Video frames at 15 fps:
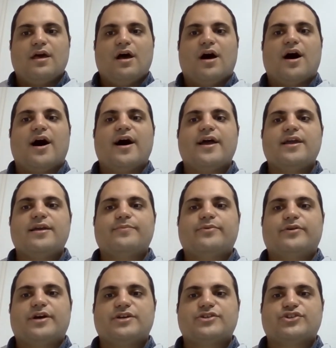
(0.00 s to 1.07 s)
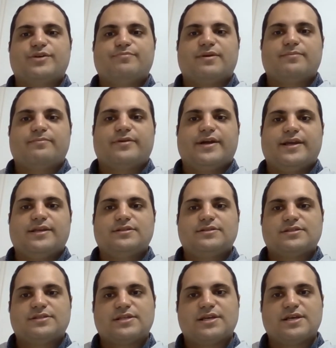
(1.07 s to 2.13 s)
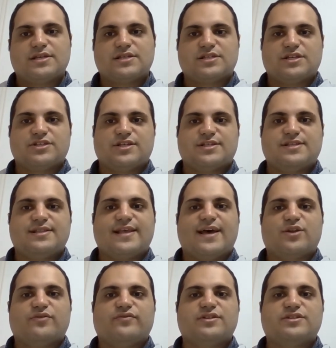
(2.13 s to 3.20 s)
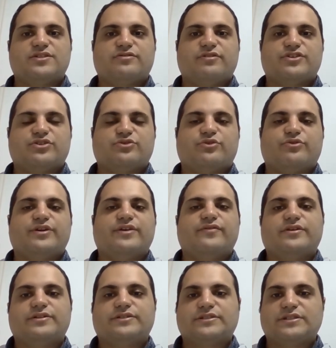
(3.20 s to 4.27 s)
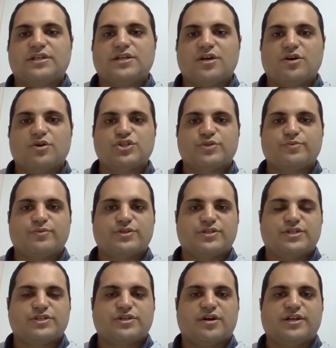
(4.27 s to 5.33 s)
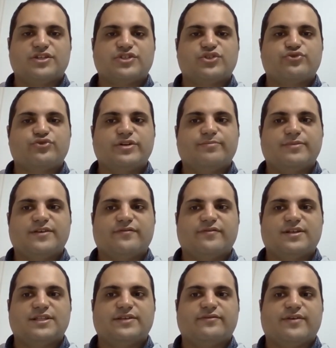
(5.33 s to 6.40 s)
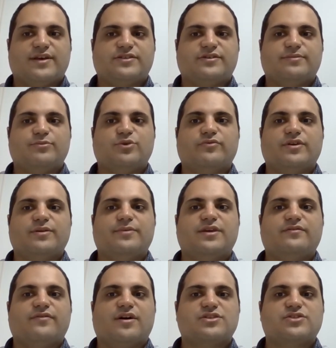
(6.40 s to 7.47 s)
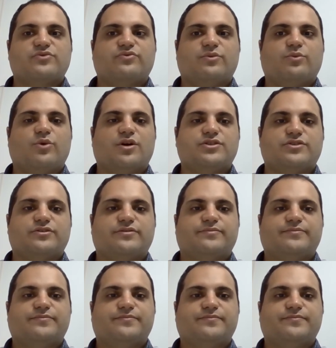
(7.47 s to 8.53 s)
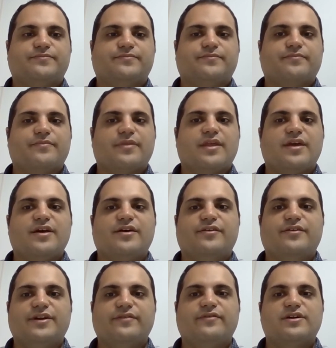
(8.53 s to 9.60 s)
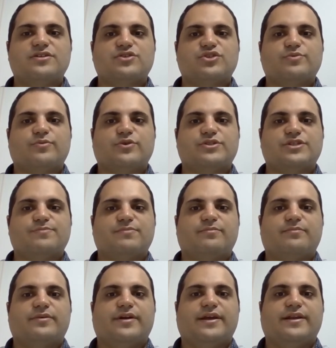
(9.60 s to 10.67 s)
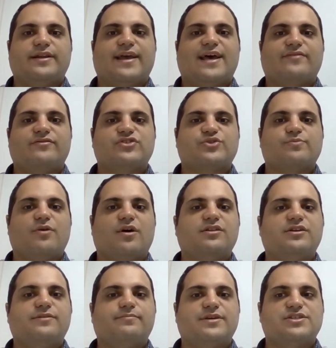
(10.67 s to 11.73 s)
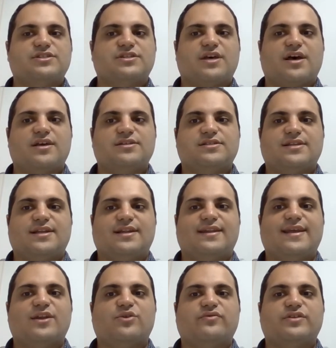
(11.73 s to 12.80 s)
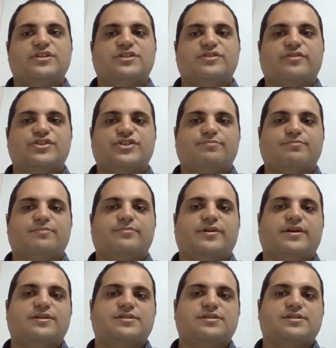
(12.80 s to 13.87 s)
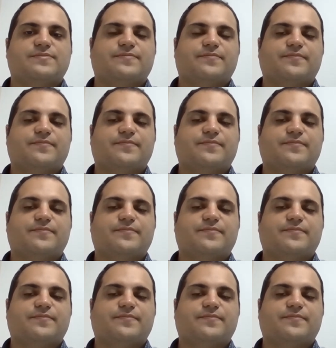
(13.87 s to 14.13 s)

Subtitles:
High-pressure membranes, such as nanofiltration or reverse osmosis, are extremely effective at removing PFAS from water. Reverse osmosis membranes have a smaller mesh size than nanofiltration membranes.